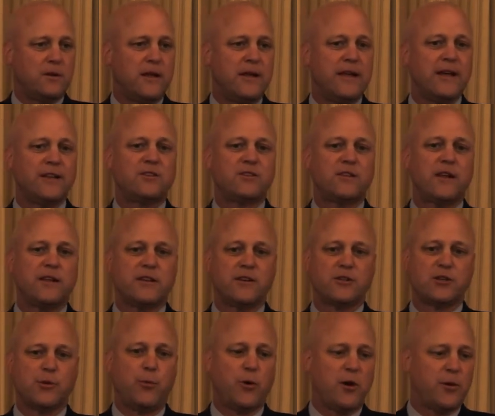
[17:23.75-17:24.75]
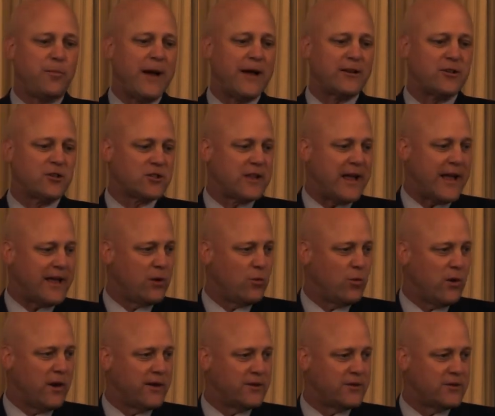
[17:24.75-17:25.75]
The instinct is to put it back just like it
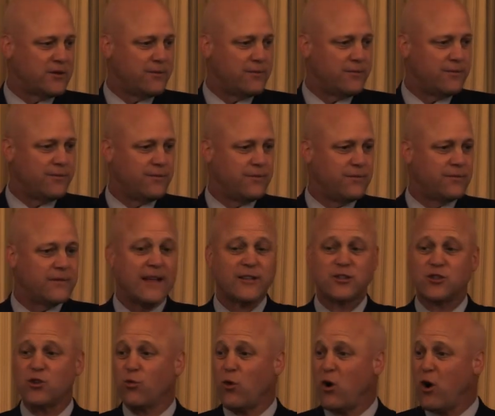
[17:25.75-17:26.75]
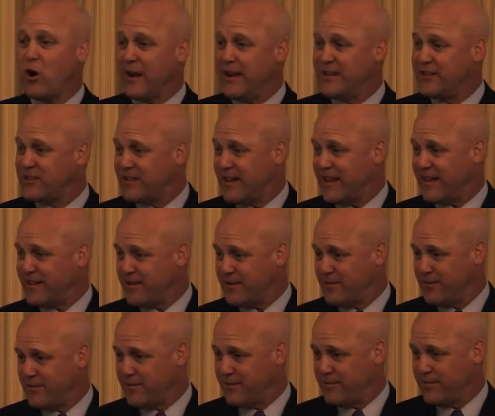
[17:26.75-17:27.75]
was. That's the wrong instinct.
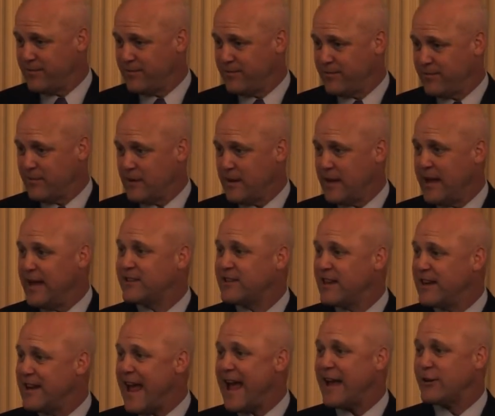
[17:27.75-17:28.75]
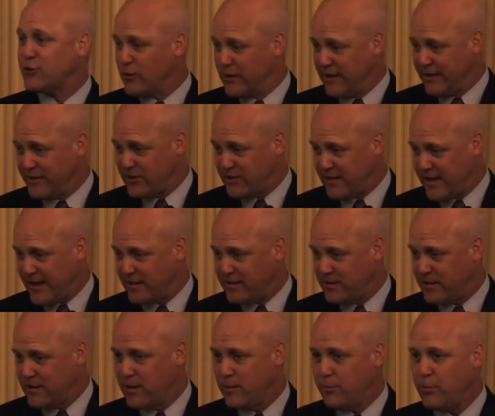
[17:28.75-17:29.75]
It's a natural
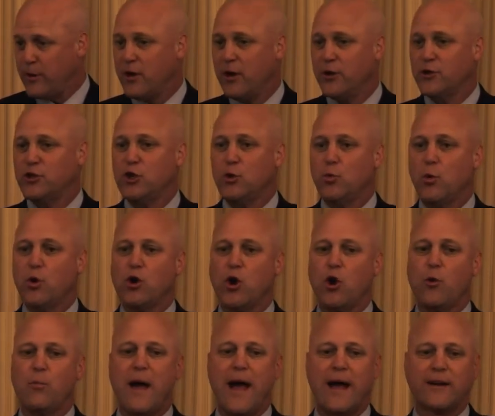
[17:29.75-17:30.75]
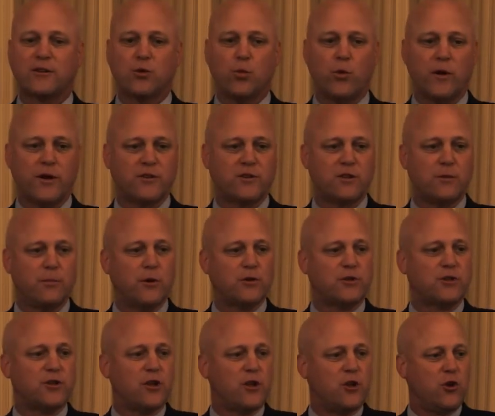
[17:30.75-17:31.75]
instinct, because you will go back to what is the
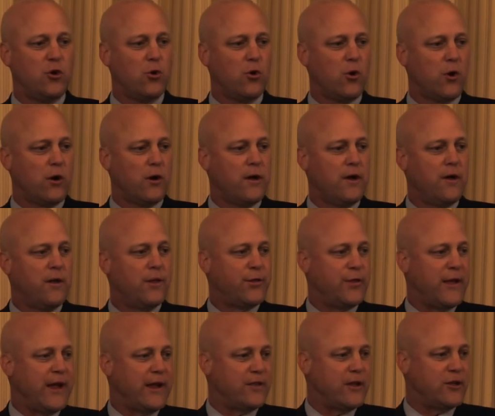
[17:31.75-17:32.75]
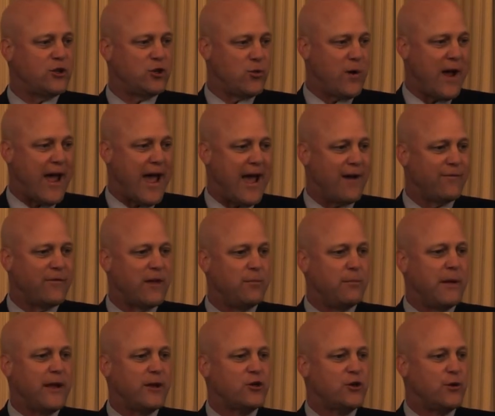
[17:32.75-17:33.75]
most secure thing that you have
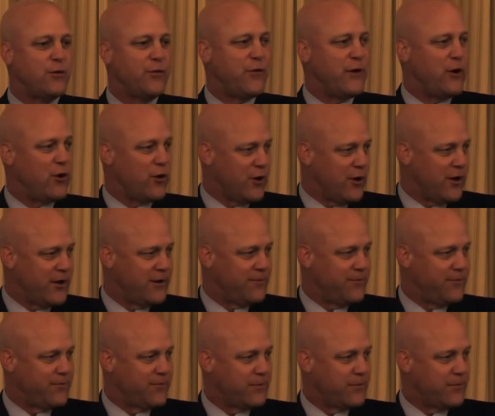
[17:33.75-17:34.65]
that makes you feel good.